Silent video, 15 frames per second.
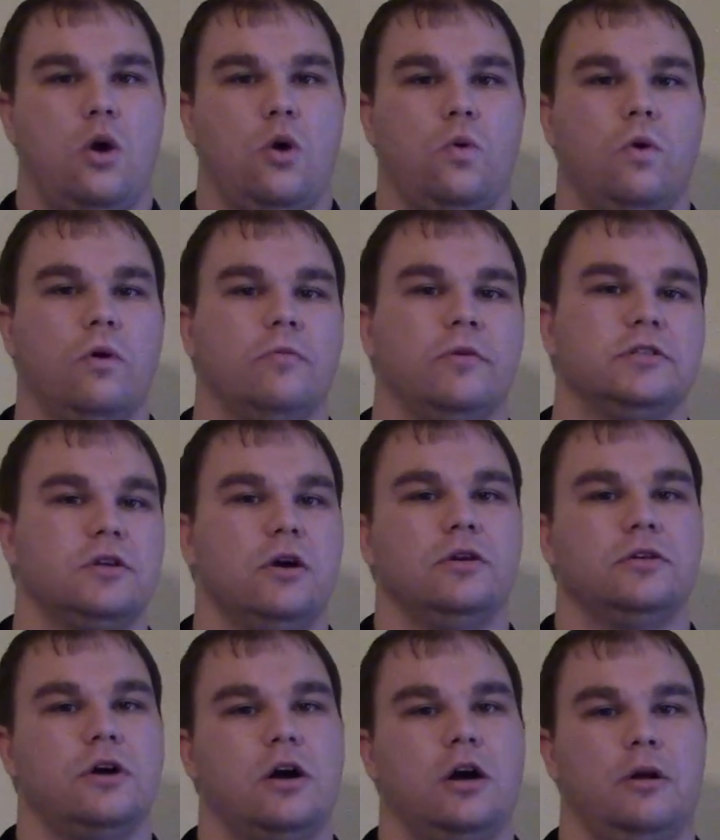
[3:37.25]
When we start
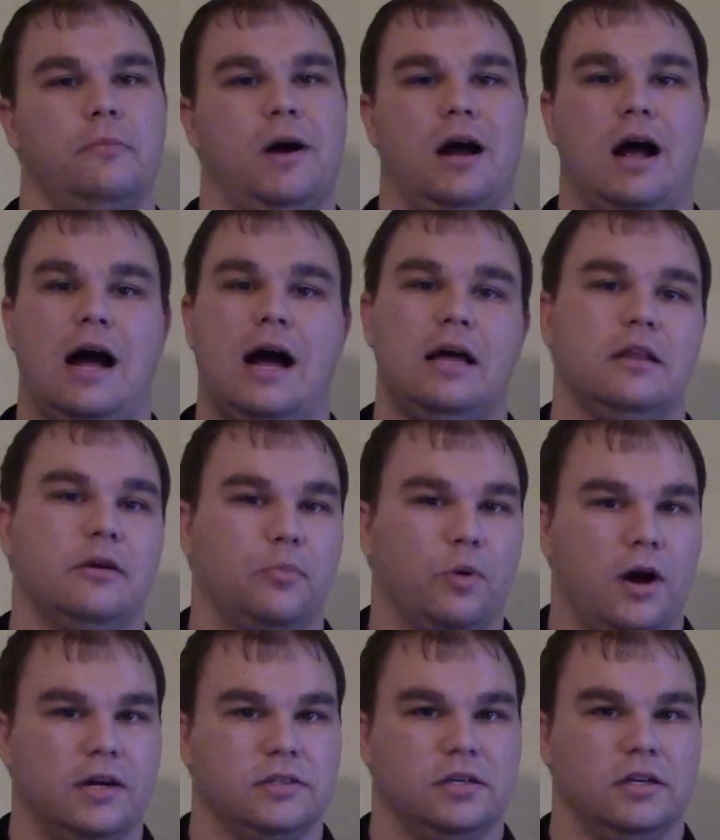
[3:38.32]
talking about highly
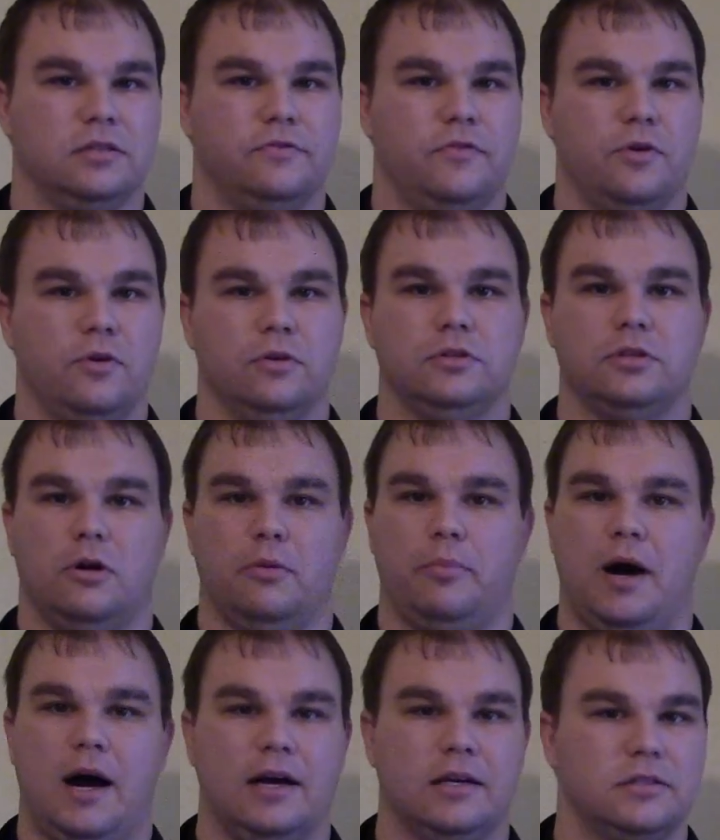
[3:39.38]
processed foods, or
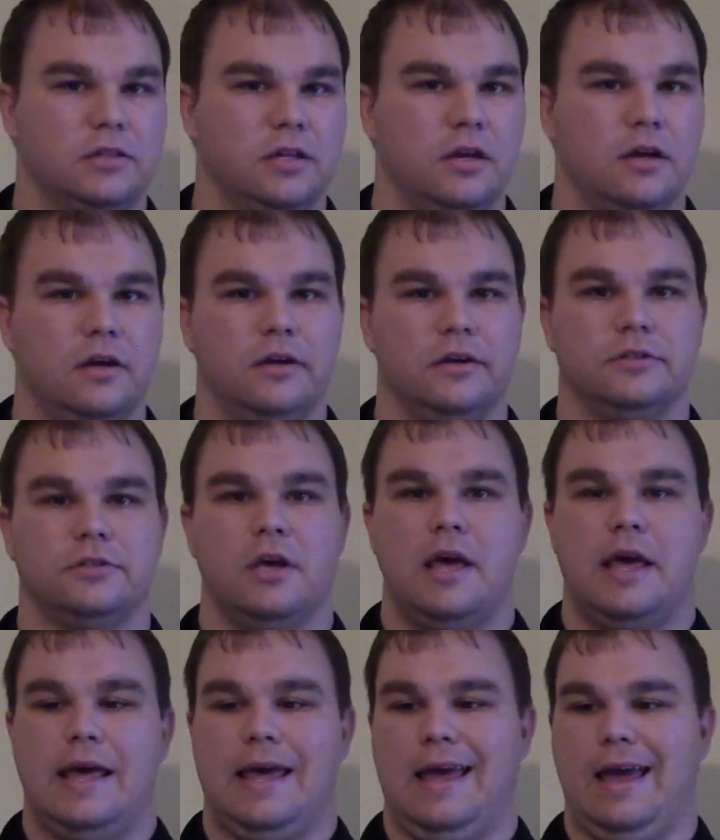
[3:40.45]
pastas
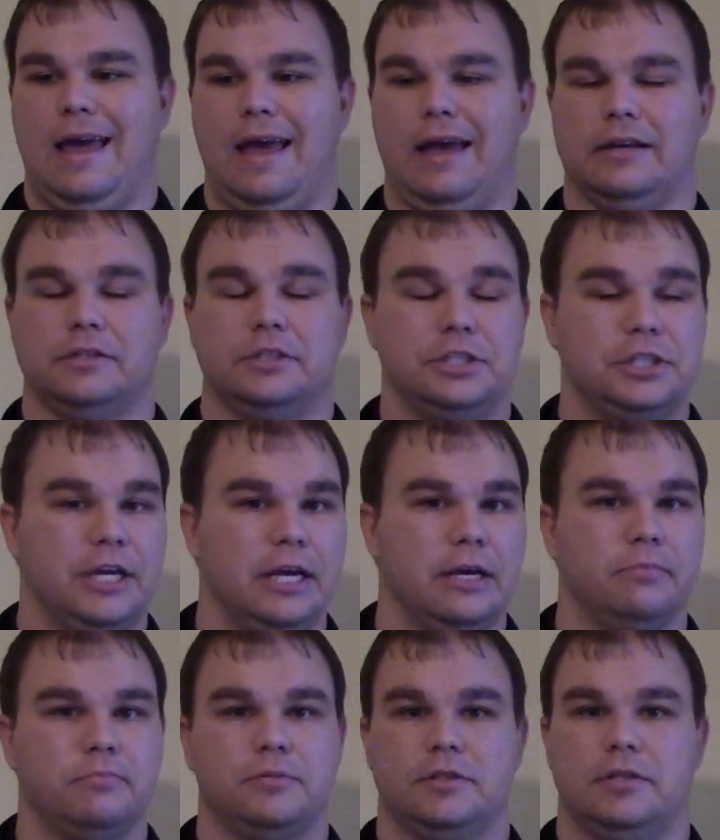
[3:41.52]
and
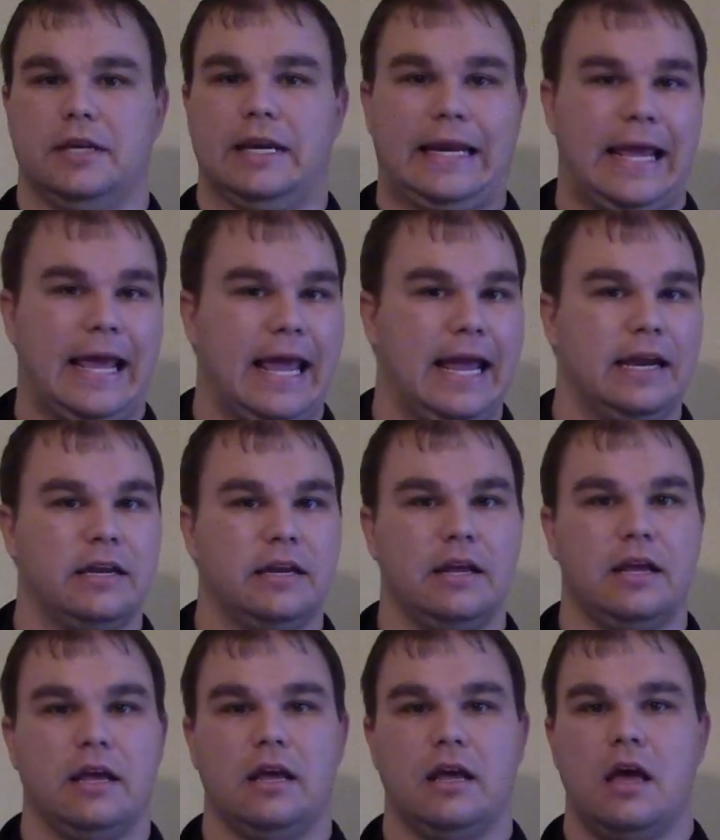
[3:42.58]
chips and
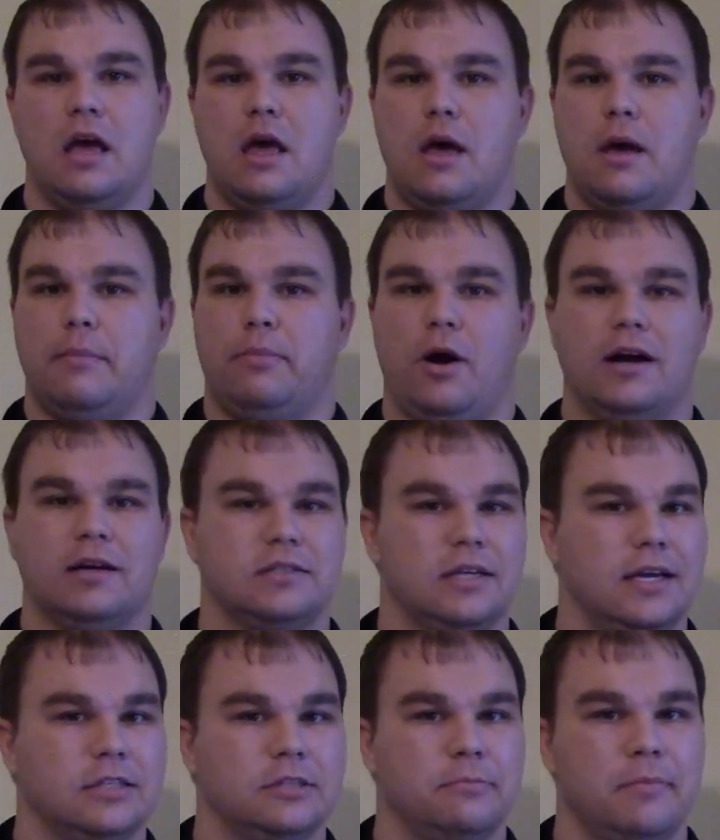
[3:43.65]
candy,
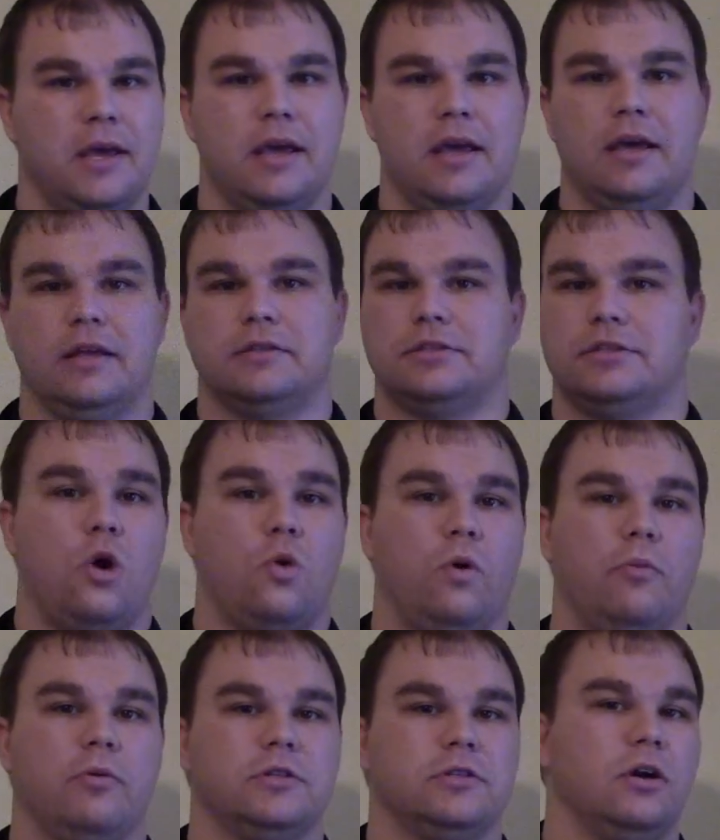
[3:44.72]
processed meats,
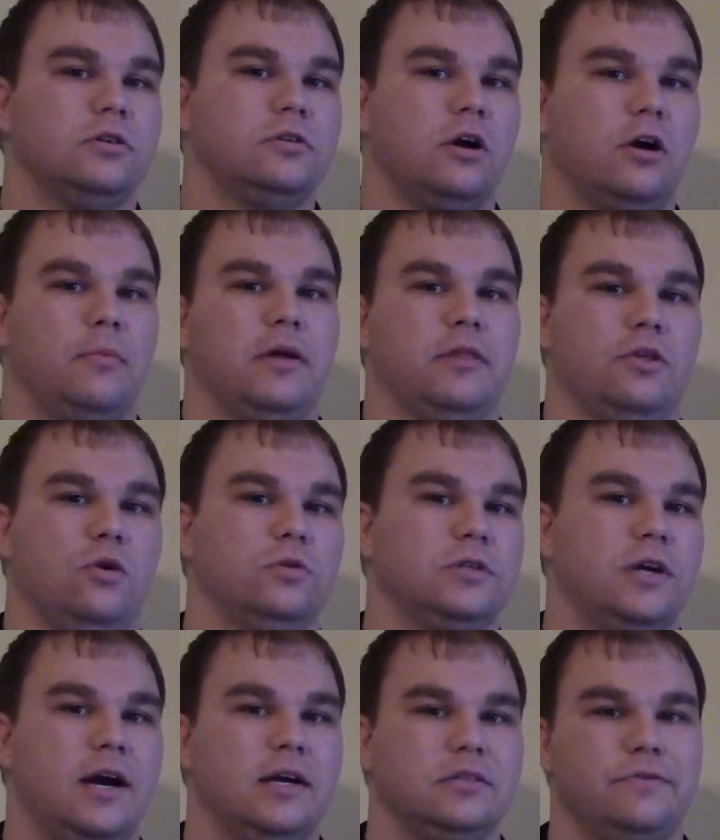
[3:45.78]
when we start talking about those
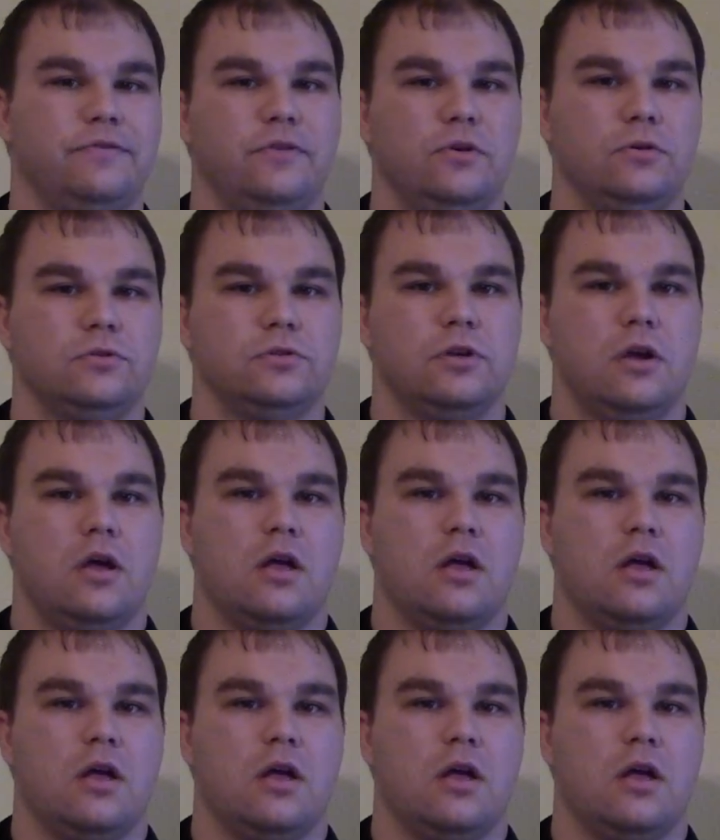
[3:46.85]
kinds of foods